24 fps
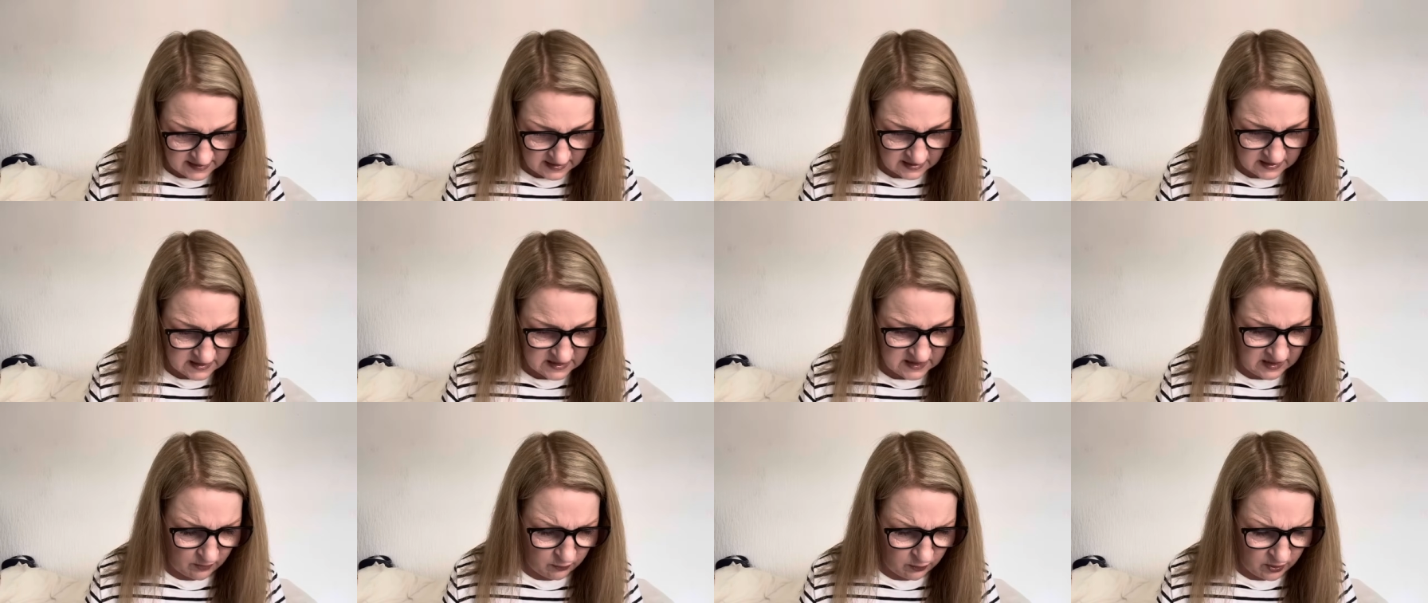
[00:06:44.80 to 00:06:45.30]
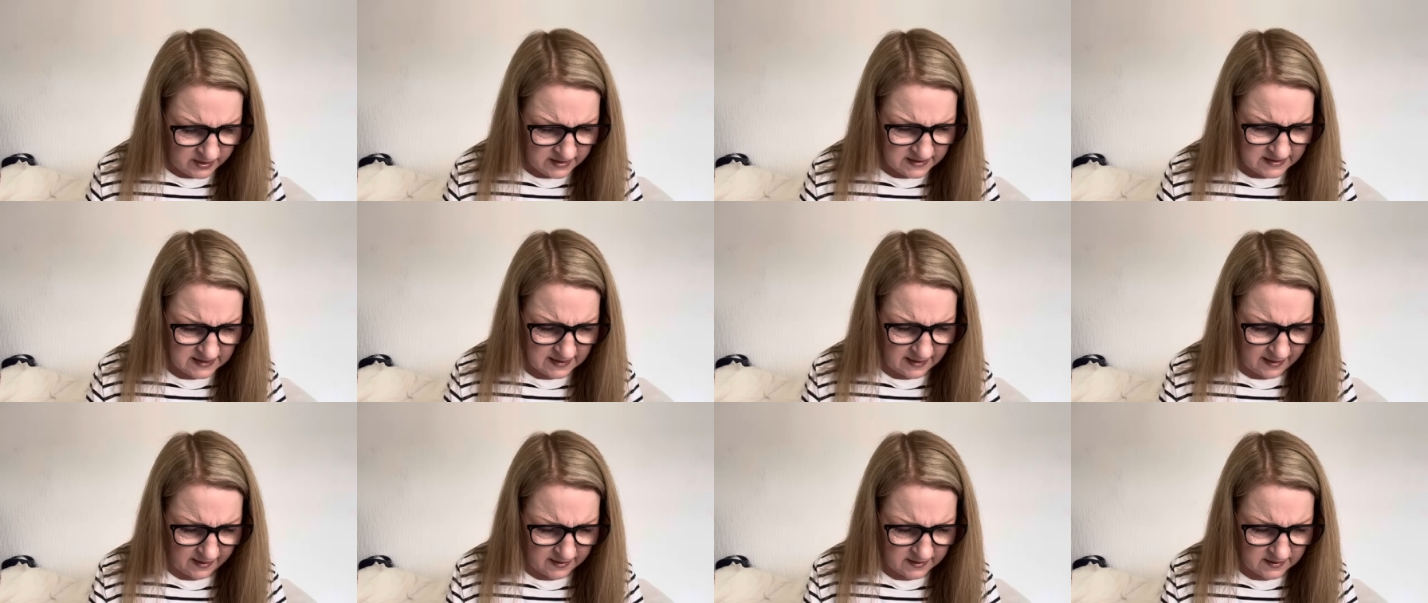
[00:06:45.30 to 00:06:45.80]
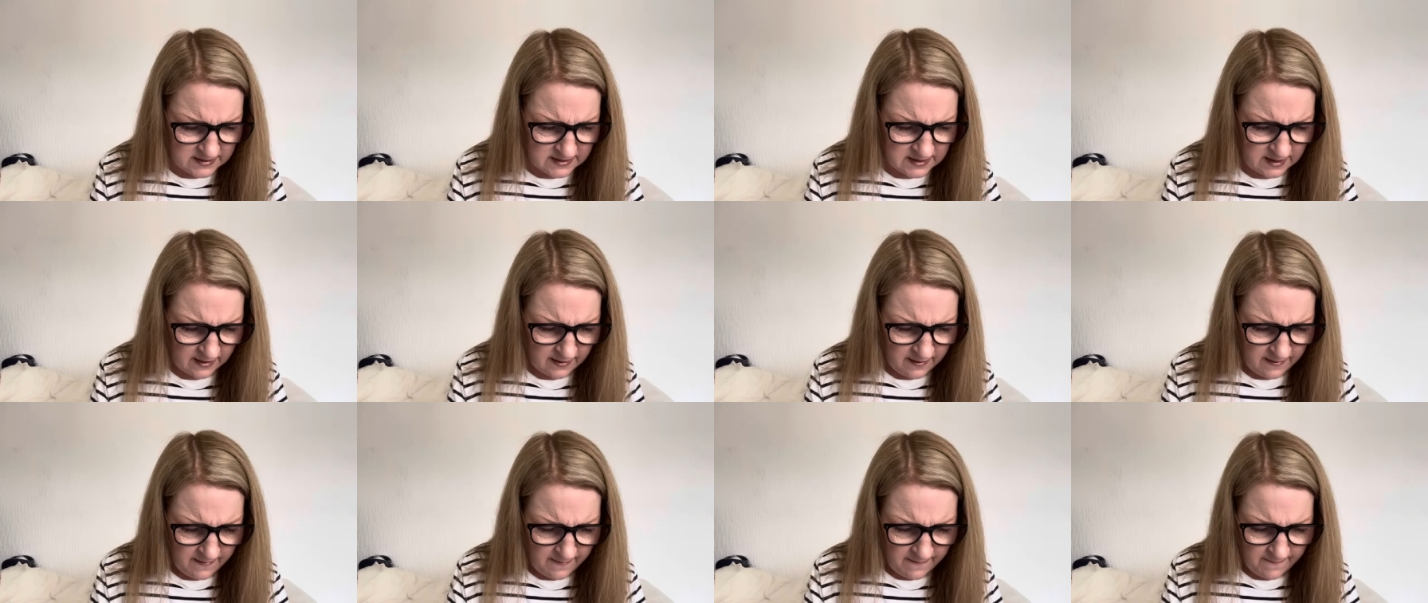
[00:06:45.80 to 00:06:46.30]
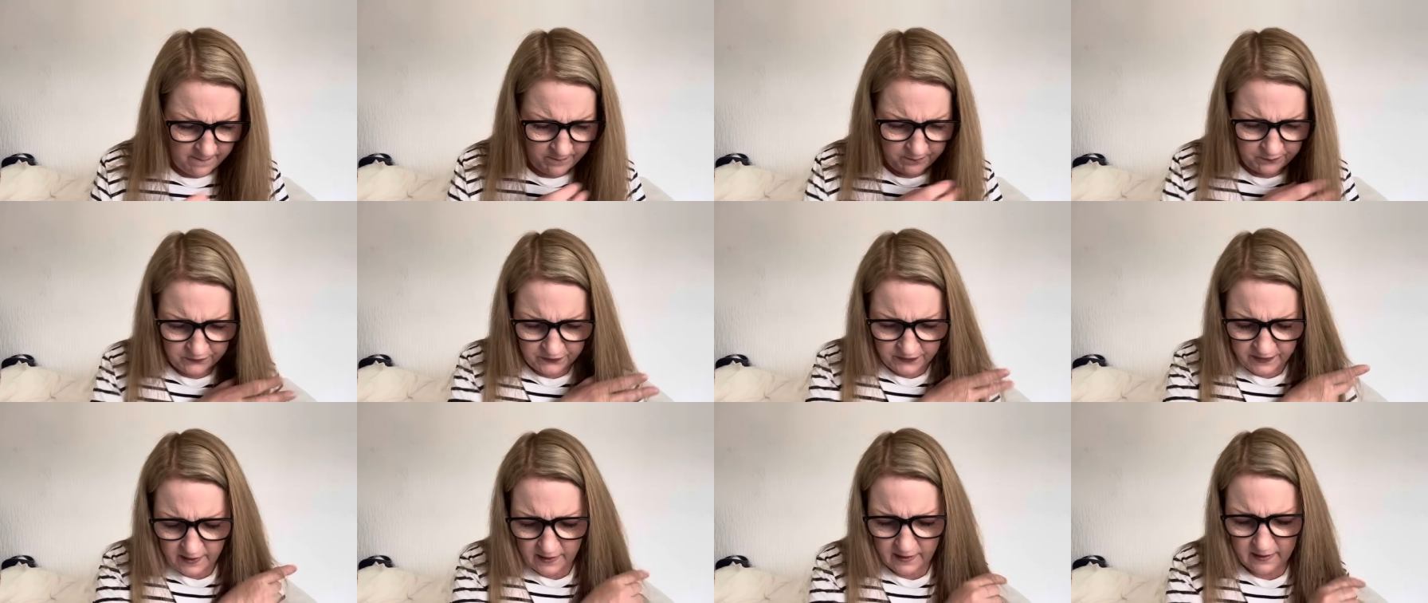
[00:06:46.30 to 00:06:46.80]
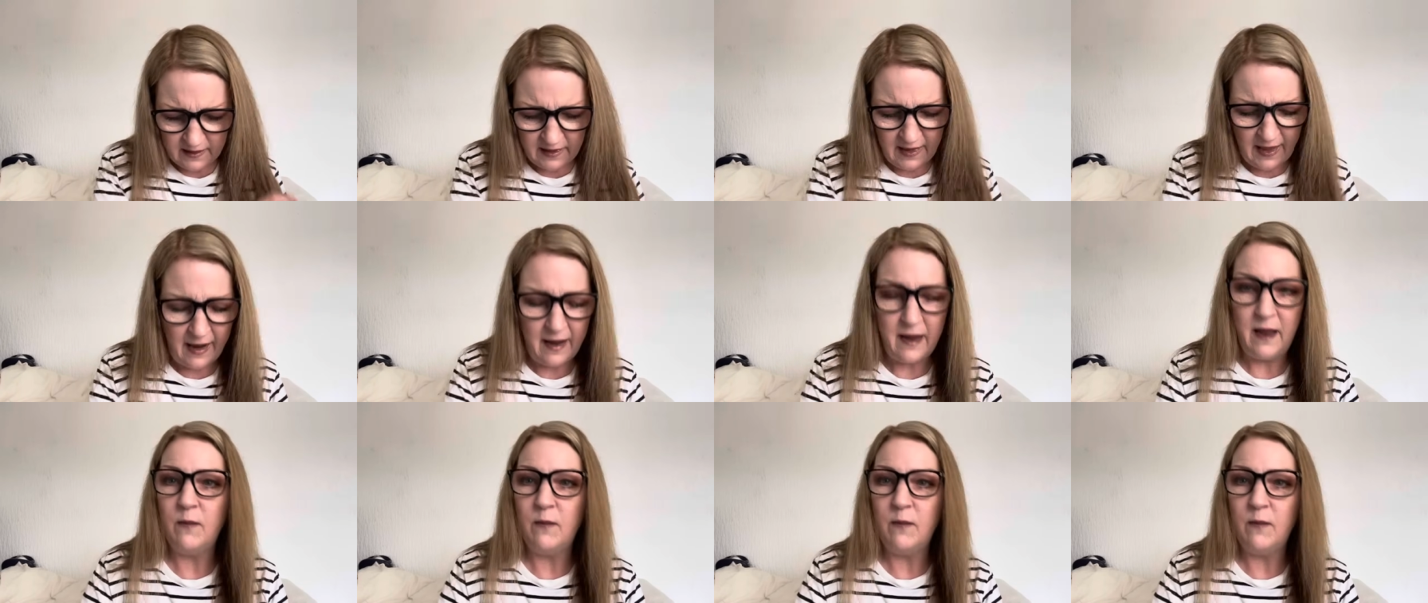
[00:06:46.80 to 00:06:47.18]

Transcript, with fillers: Let's see what it says. Light,